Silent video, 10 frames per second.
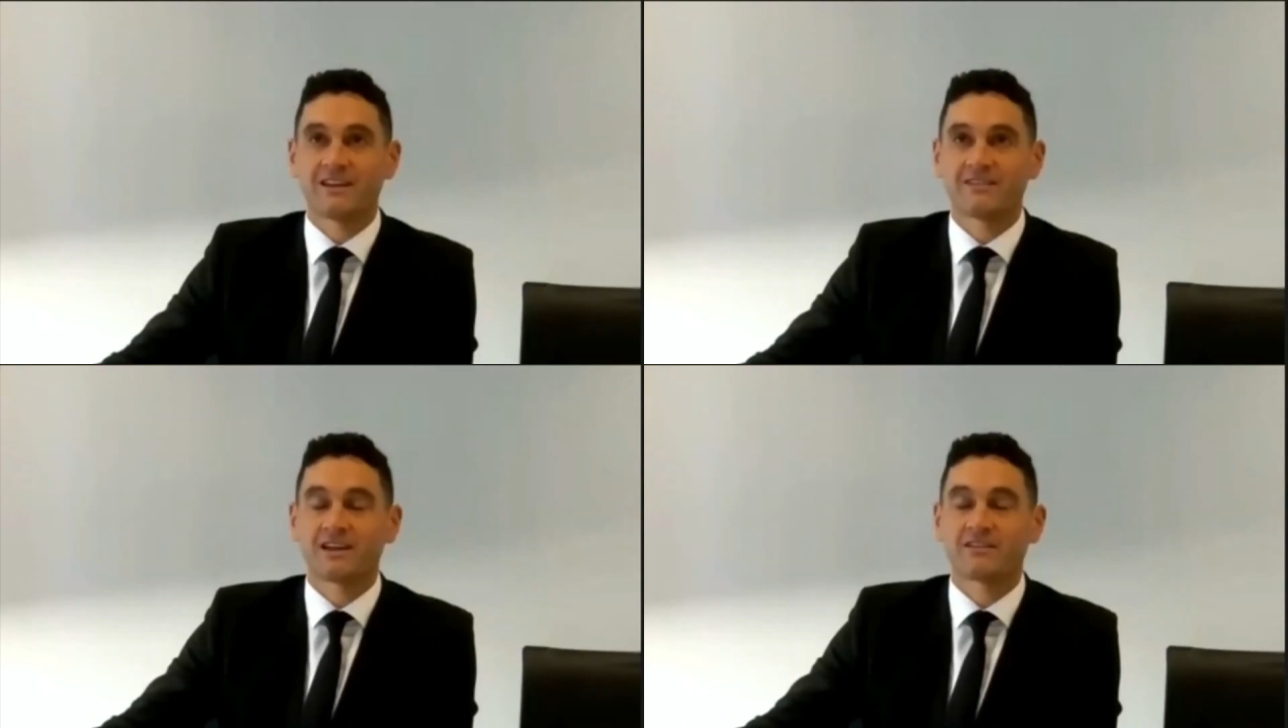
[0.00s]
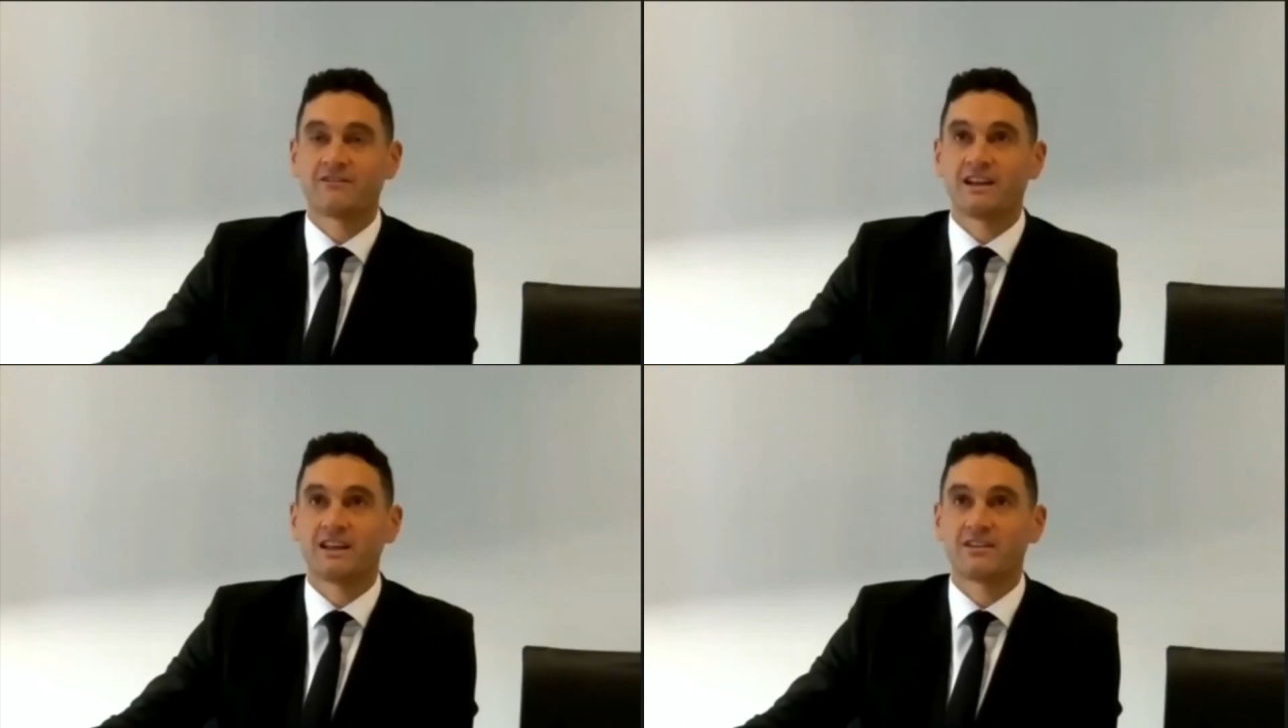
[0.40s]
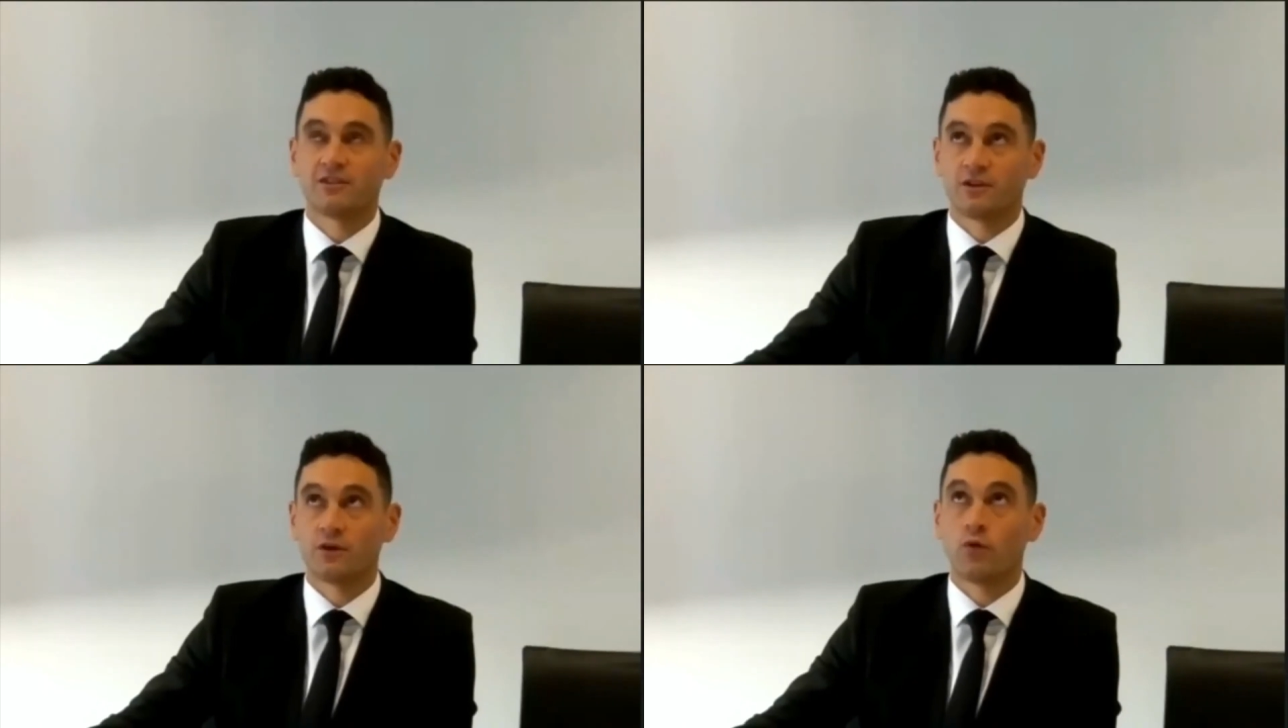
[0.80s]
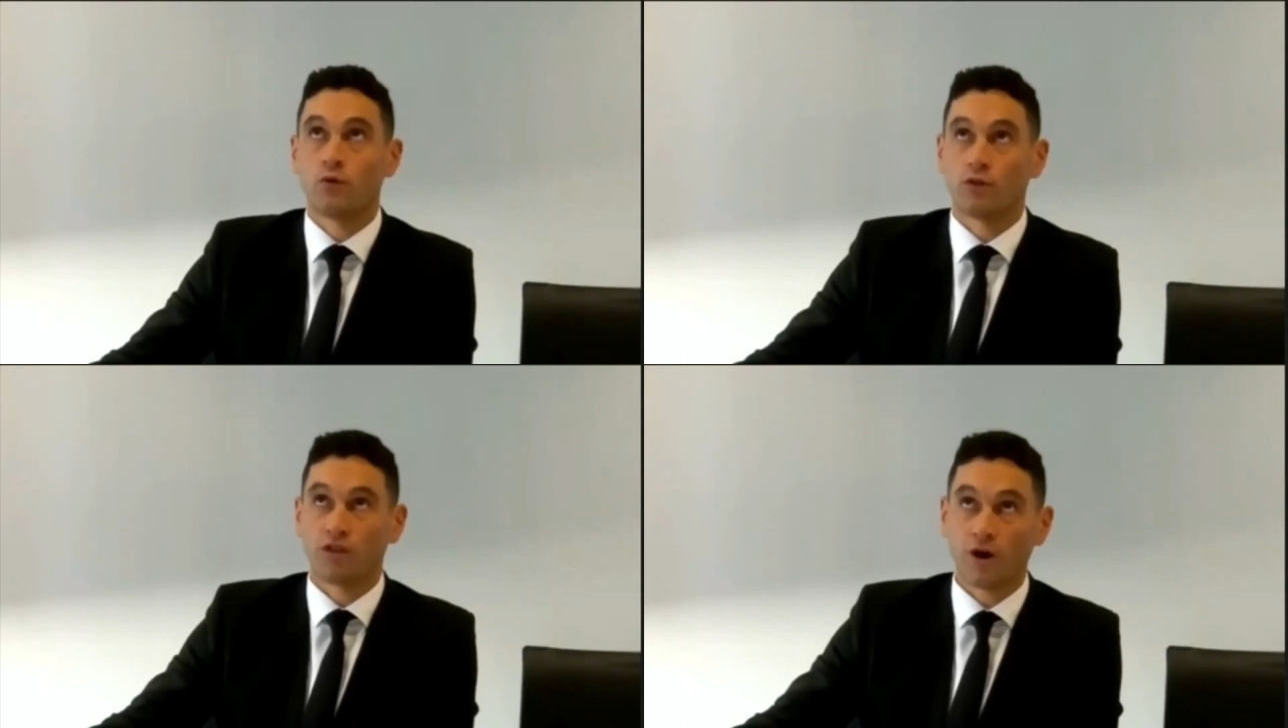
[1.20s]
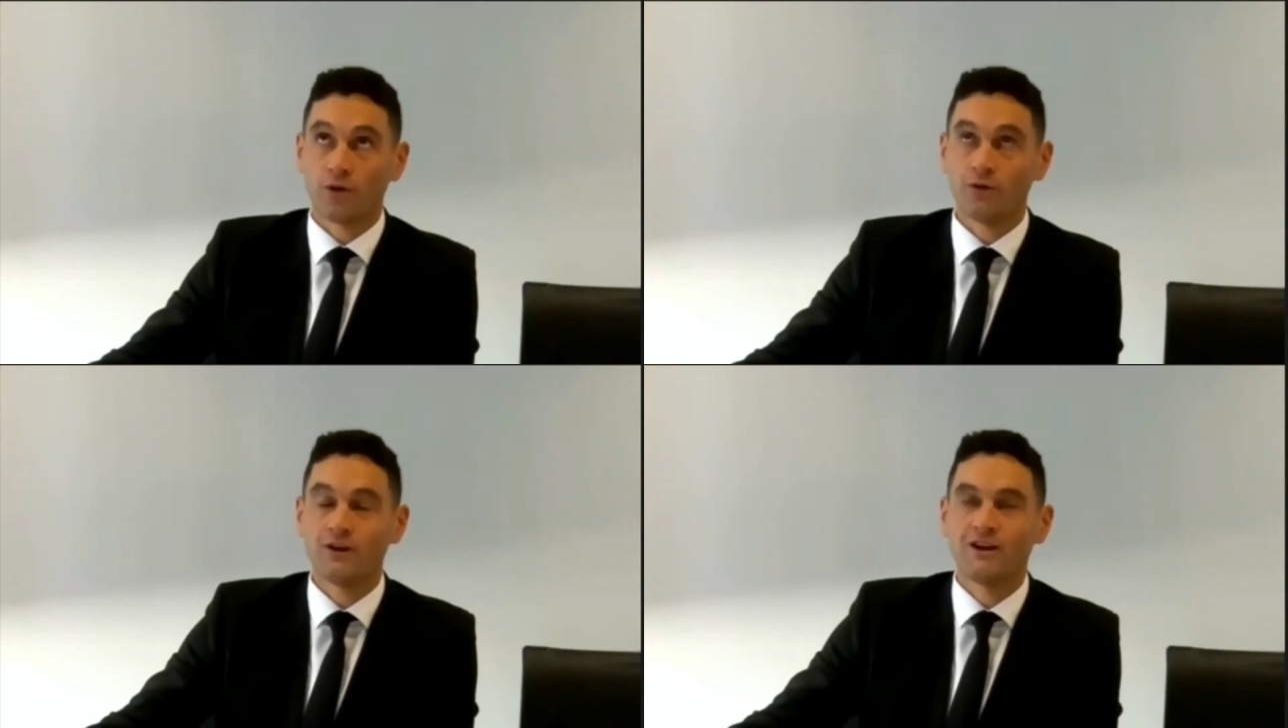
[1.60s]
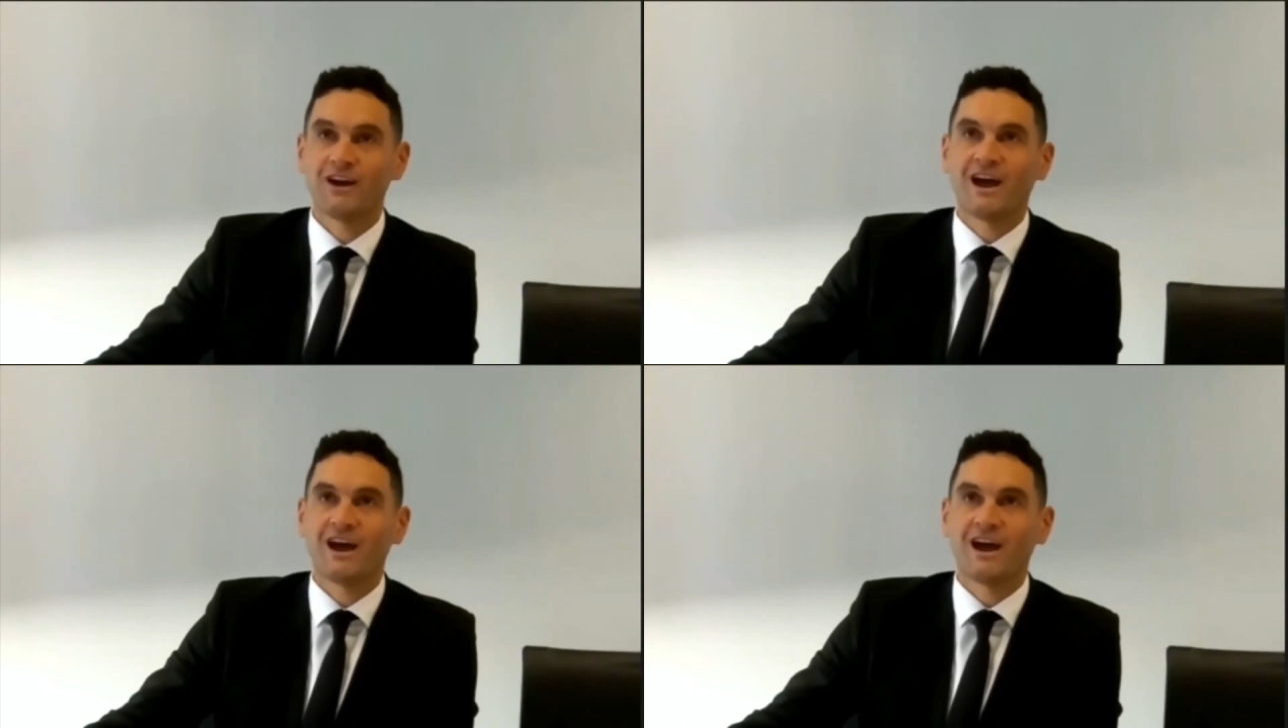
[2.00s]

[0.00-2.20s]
that exact feeling, sir, although